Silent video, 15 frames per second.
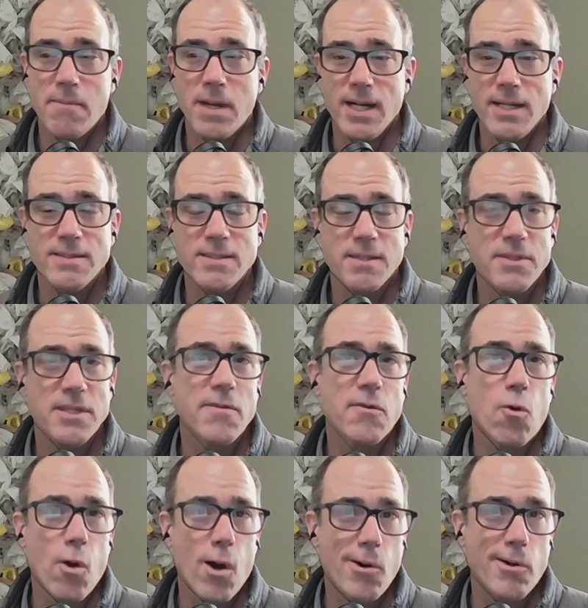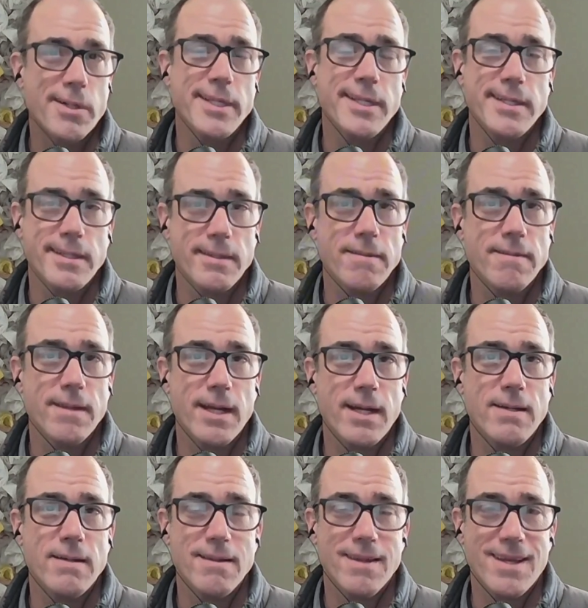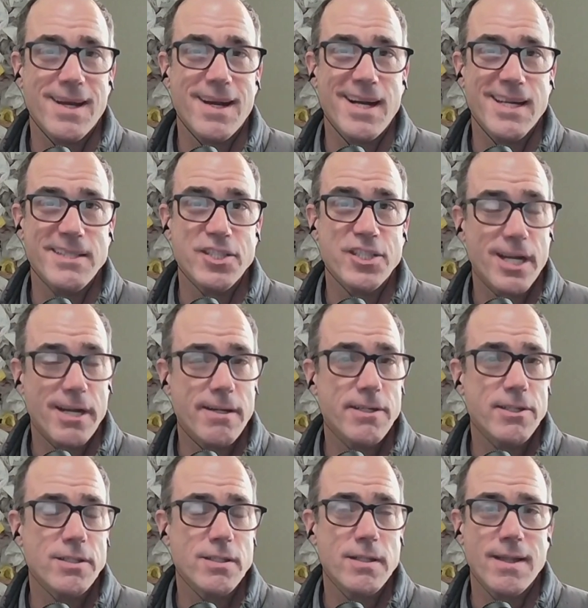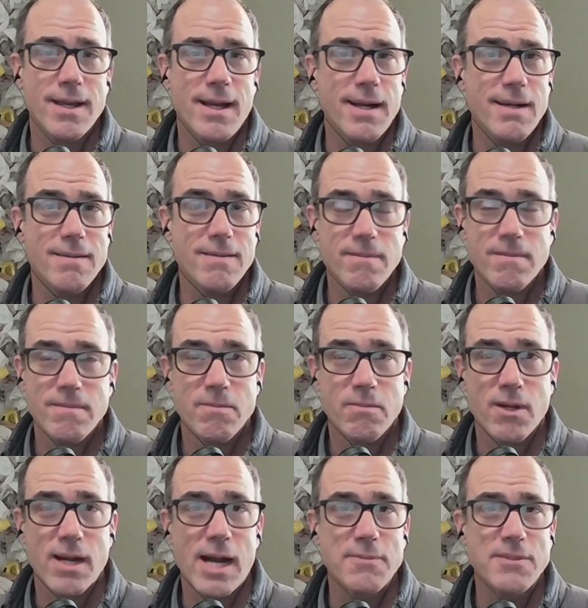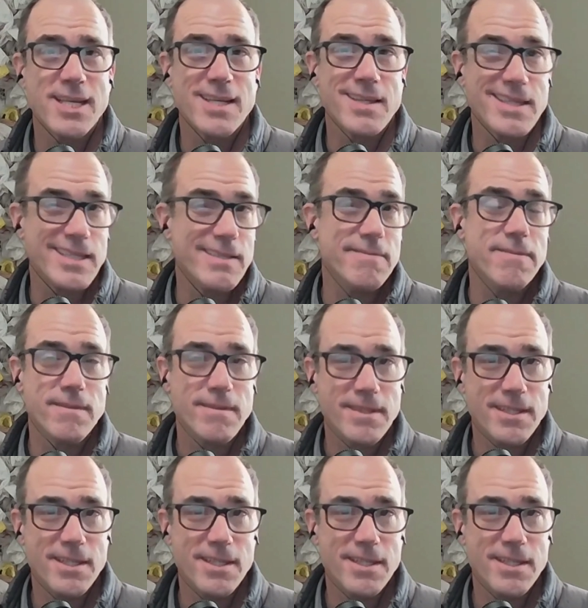buying something of quality here that I cherish and that perhaps I could leave,